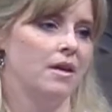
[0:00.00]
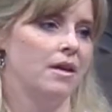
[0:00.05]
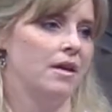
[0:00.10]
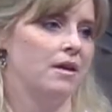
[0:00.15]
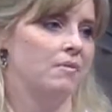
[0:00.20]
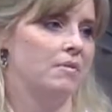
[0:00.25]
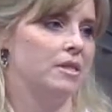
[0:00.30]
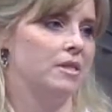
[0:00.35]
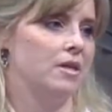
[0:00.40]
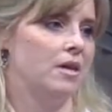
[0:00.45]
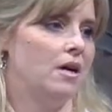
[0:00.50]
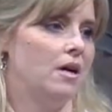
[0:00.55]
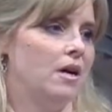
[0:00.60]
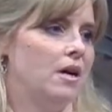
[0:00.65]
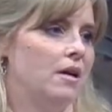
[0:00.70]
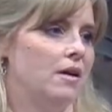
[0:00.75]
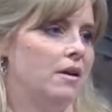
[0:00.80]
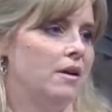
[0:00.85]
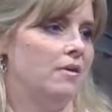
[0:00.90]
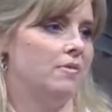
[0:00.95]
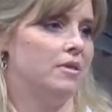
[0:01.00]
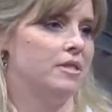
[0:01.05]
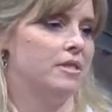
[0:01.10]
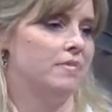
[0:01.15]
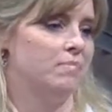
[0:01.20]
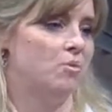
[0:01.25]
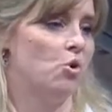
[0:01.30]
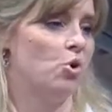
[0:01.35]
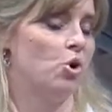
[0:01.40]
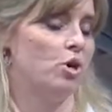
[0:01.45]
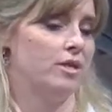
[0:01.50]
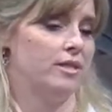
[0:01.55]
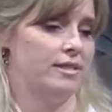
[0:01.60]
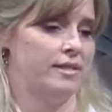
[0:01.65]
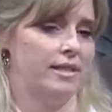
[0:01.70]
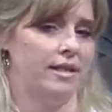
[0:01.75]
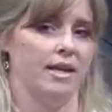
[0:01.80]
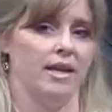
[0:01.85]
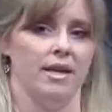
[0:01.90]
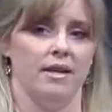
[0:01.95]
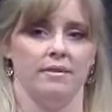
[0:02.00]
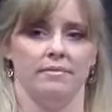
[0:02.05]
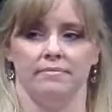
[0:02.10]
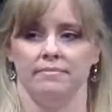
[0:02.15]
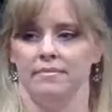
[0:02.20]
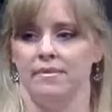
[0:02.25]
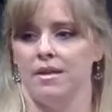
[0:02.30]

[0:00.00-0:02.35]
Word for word: It was on, it was a port city,